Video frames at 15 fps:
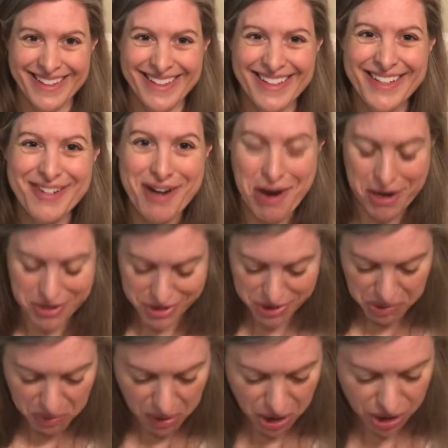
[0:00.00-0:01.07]
You know who
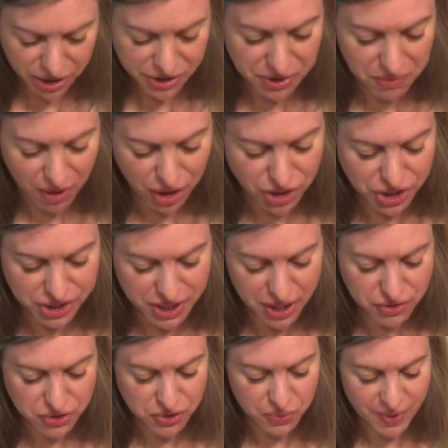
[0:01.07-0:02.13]
you are. You are so
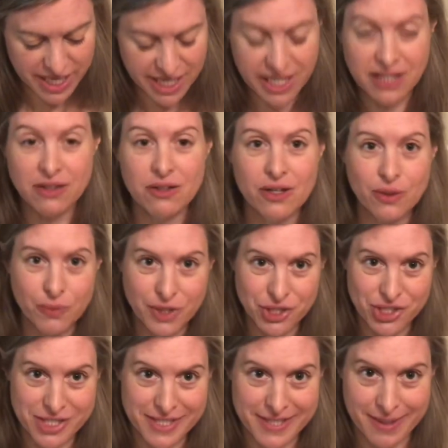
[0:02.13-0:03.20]
sweet. And look what
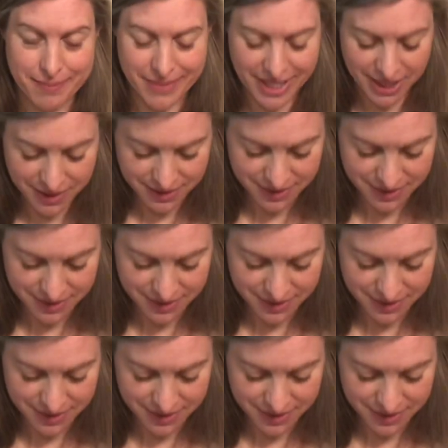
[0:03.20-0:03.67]
she sent me.